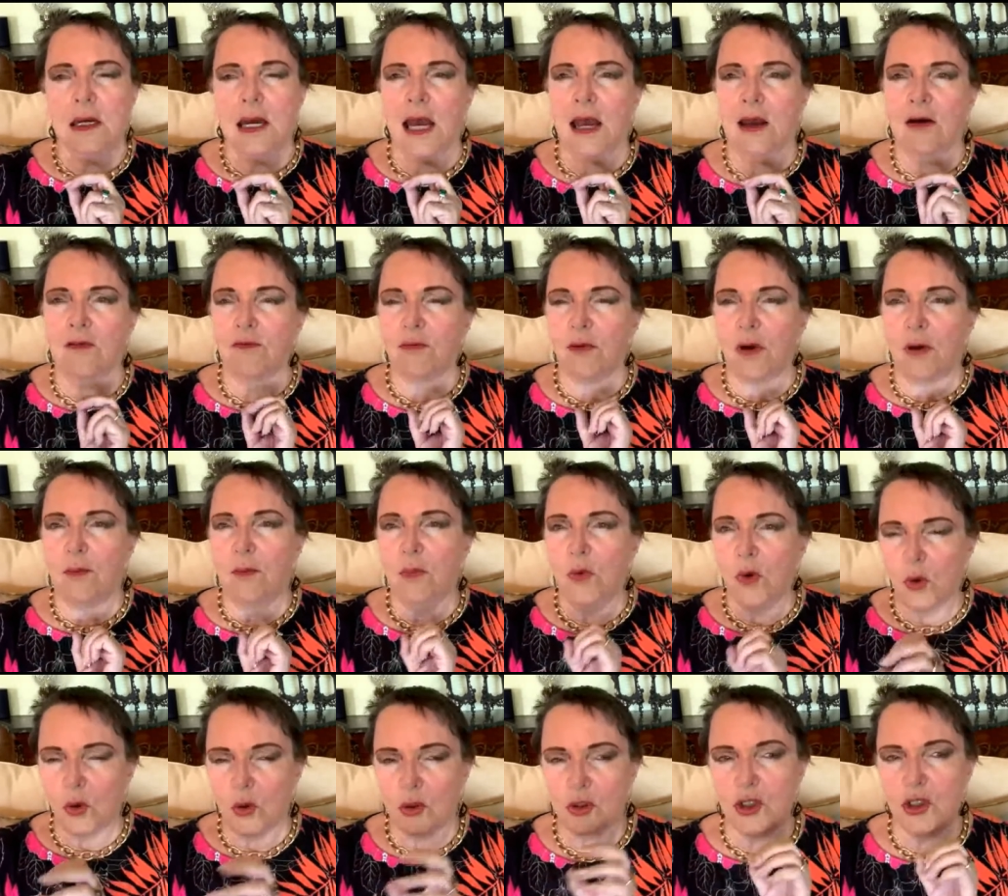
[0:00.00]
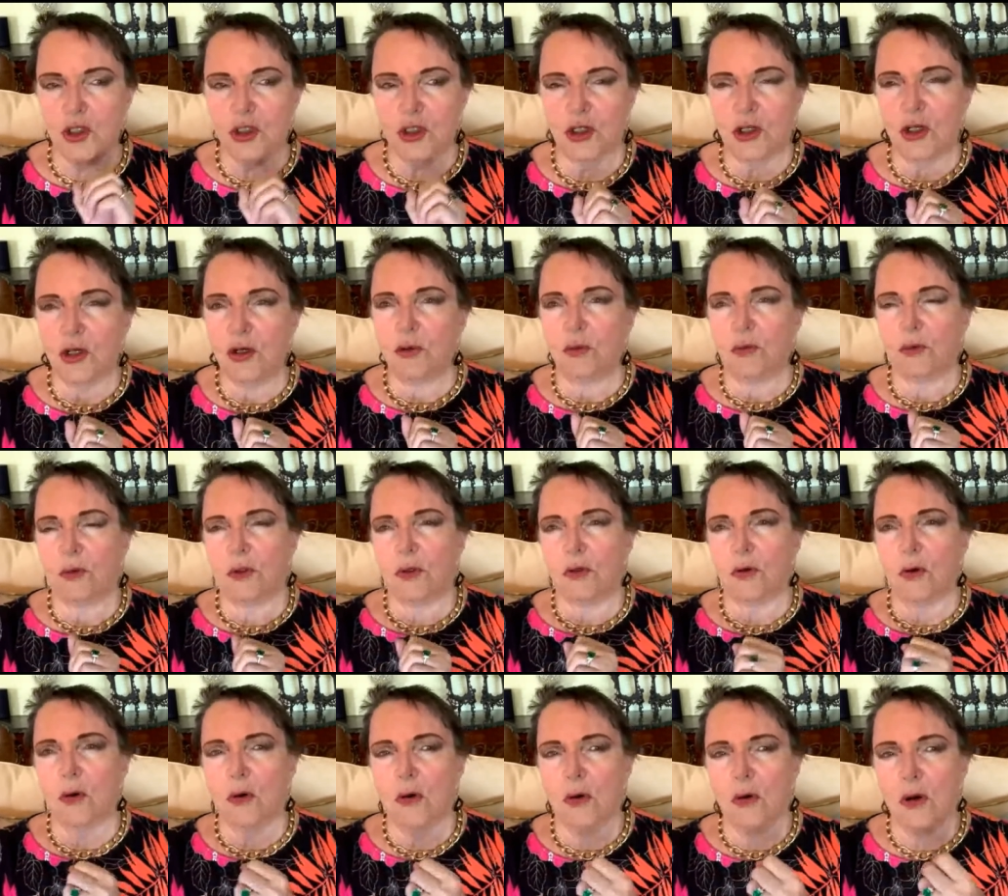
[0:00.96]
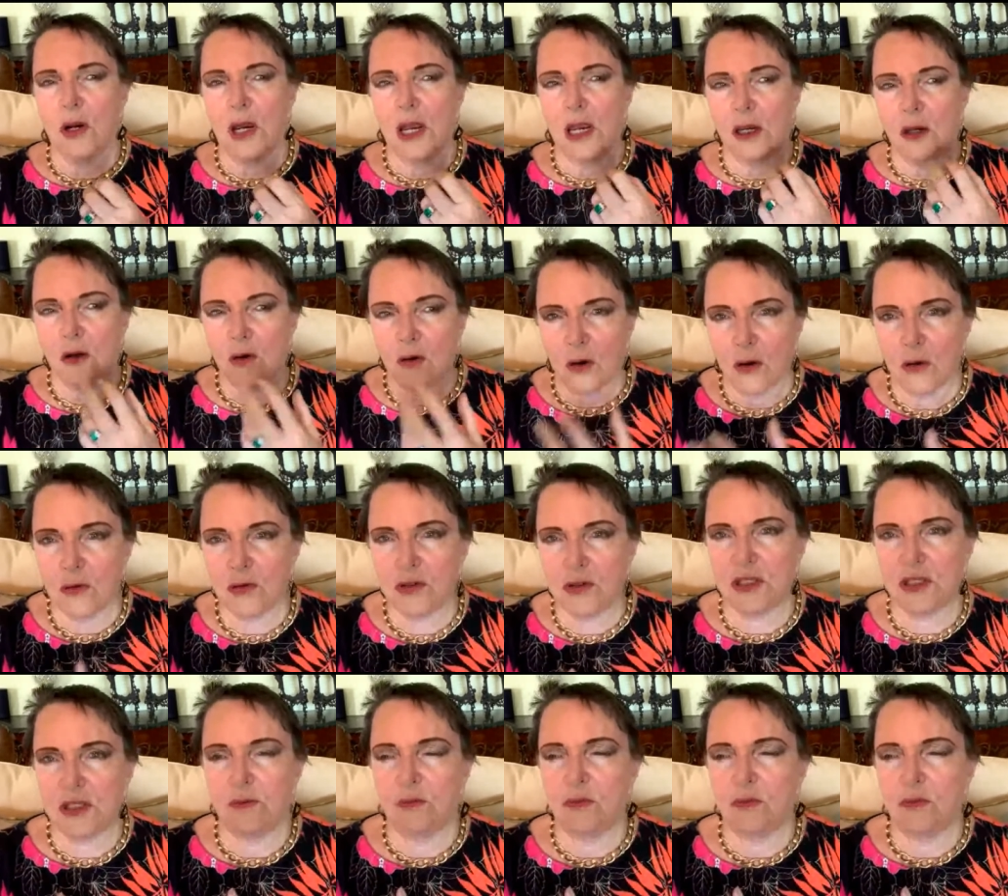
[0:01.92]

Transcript: have more to do. You're engrossed